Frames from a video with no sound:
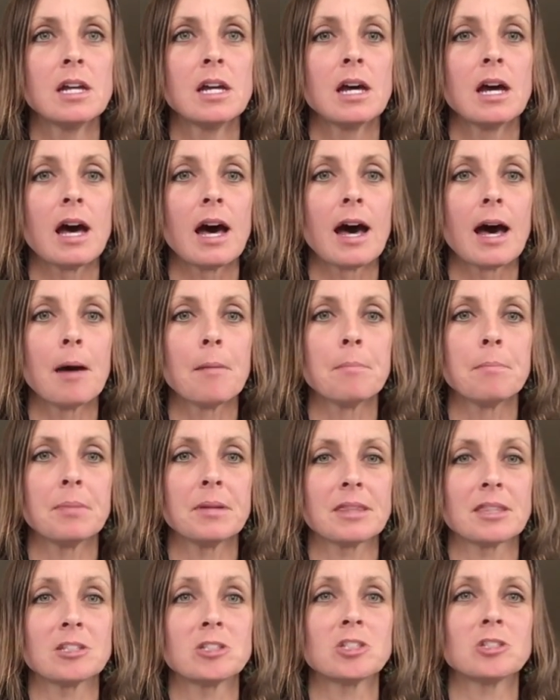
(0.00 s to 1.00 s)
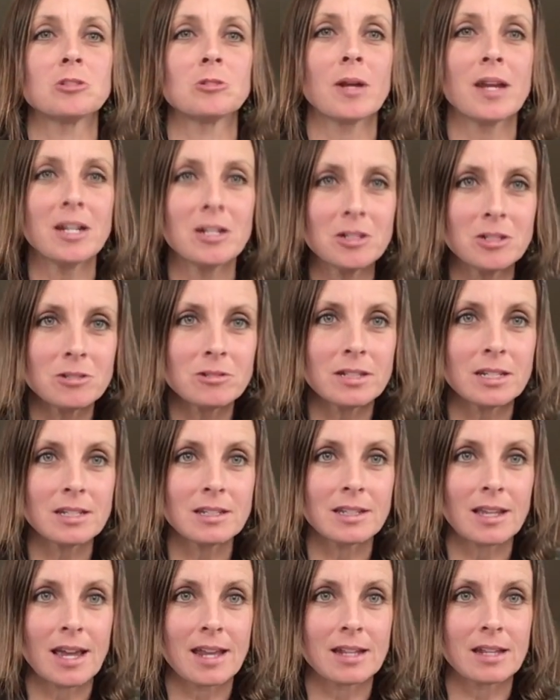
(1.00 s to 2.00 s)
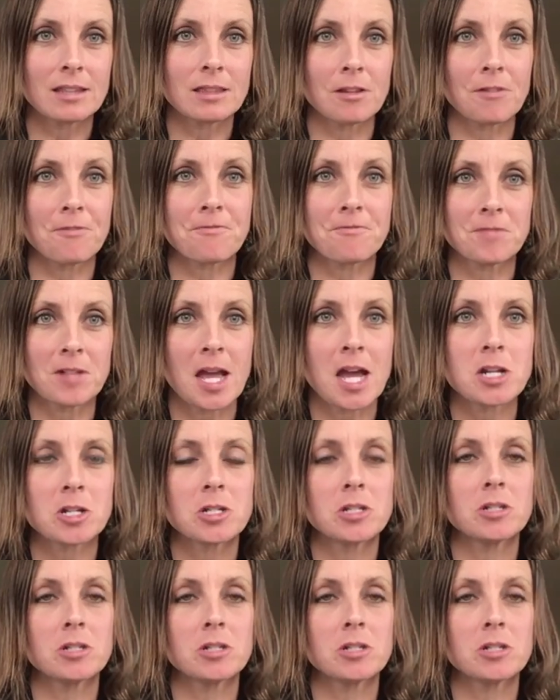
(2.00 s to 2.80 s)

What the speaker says: But the straighter you can get it, the flatter